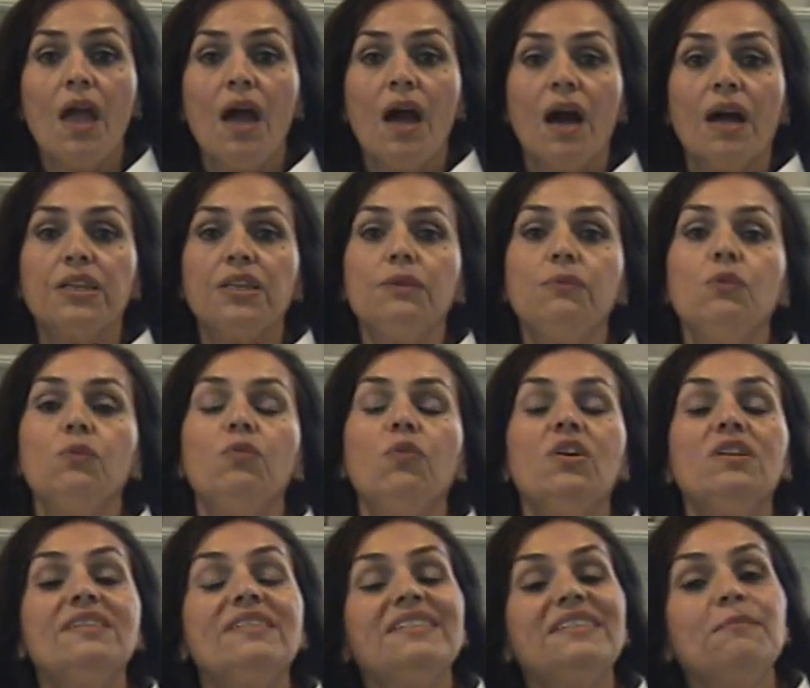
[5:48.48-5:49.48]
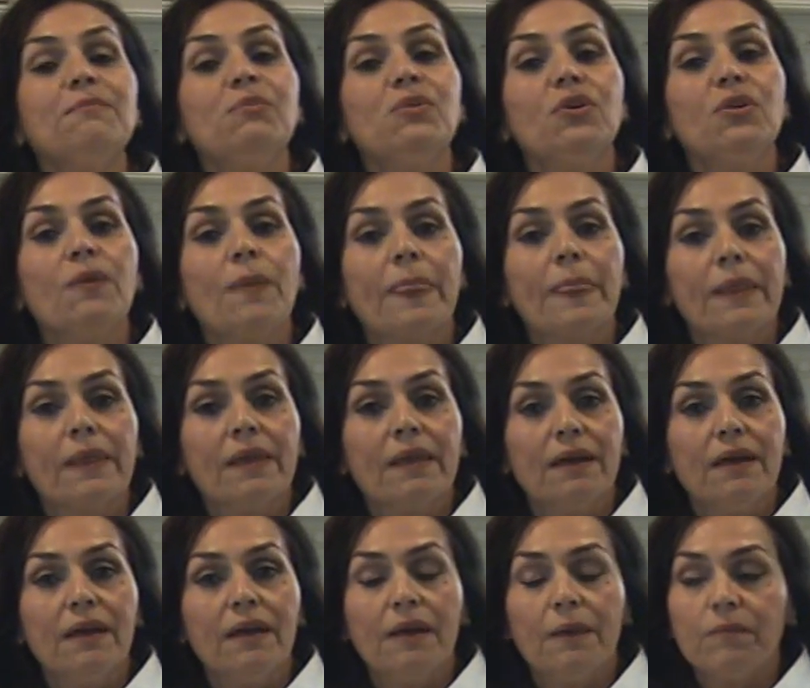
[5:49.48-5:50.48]
I give you one simple
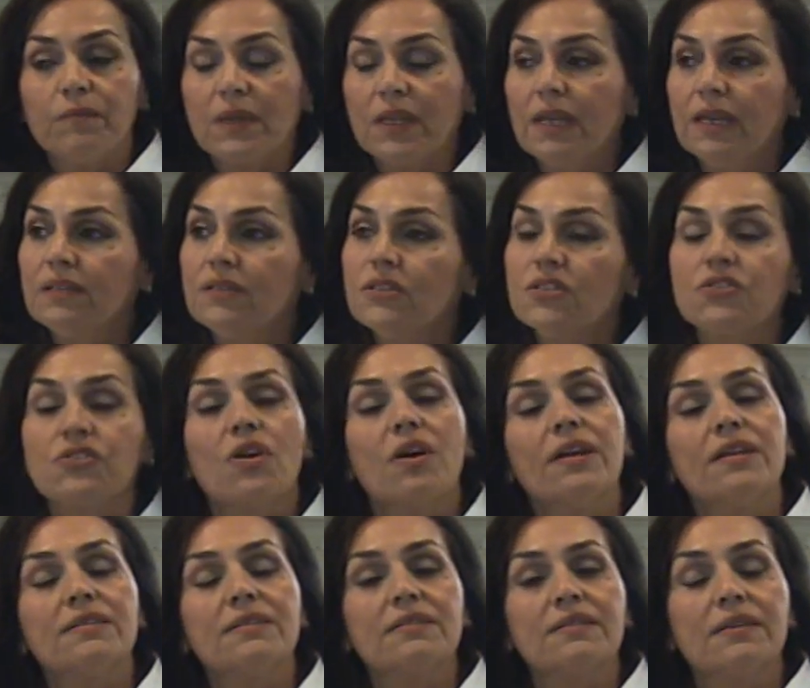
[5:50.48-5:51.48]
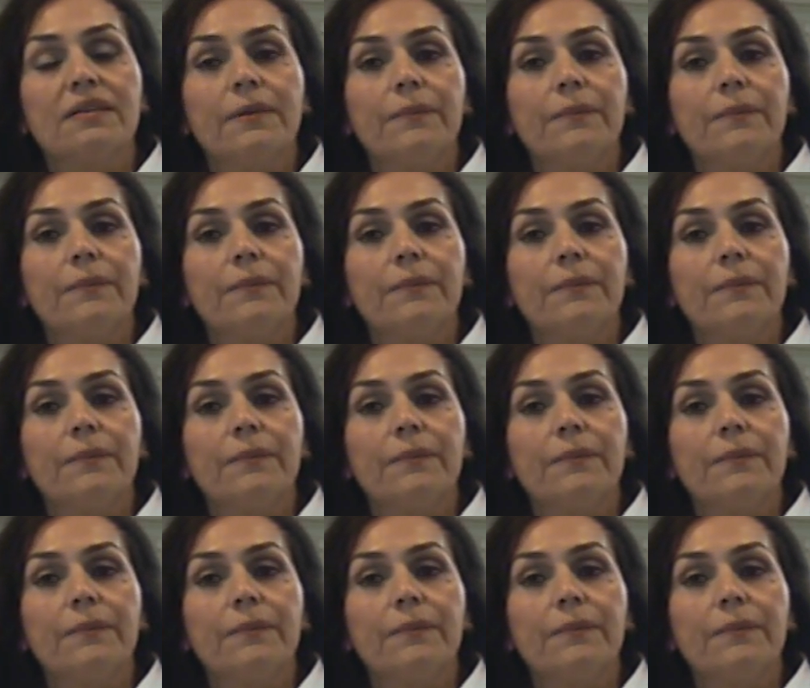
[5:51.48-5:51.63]
exercise,